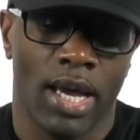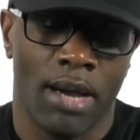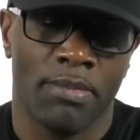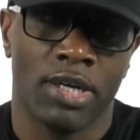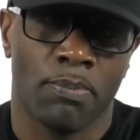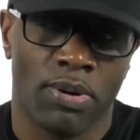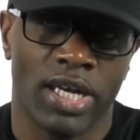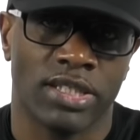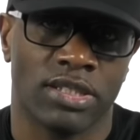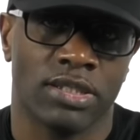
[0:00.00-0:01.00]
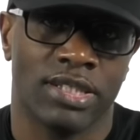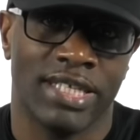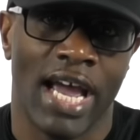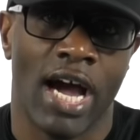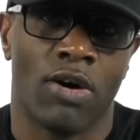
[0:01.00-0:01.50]
I'm going to press
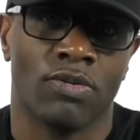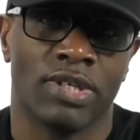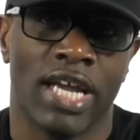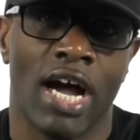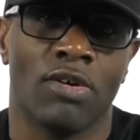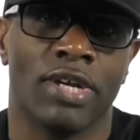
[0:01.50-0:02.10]
down, down,